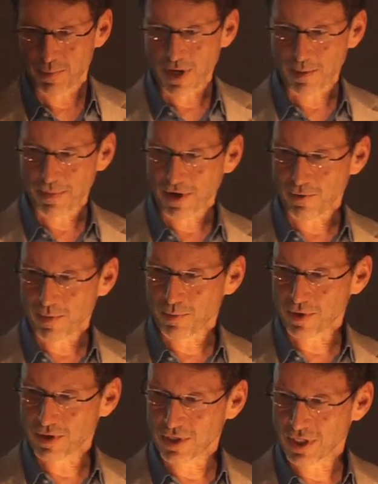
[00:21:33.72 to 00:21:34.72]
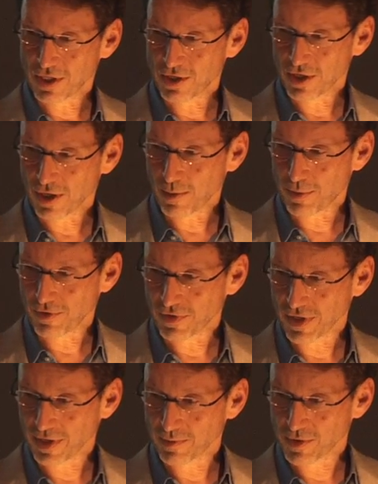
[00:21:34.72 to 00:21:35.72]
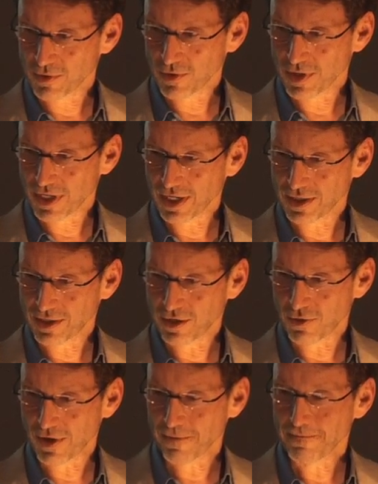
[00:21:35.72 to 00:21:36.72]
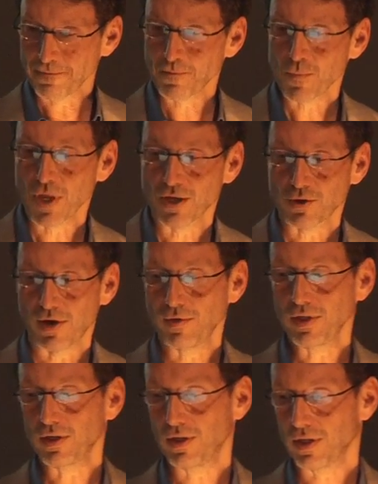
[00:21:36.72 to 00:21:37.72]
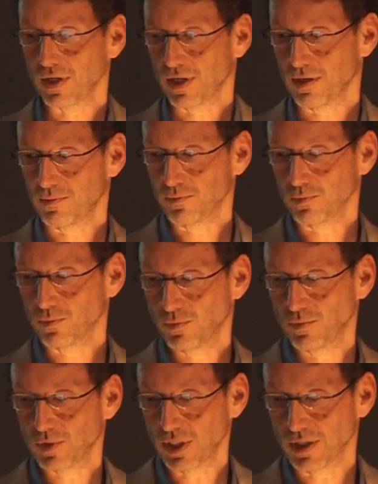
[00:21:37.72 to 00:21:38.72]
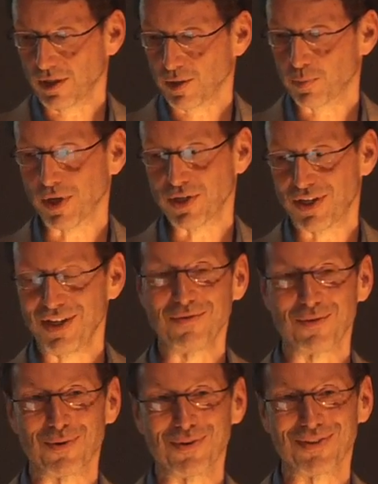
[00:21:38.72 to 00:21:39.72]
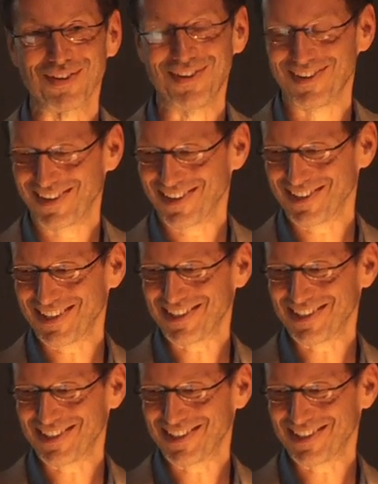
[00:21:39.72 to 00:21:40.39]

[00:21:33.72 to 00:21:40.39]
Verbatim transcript: pop out of my presentation a couple of times in order to get this going. So I have a little um, uh, spreadsheet, of course, because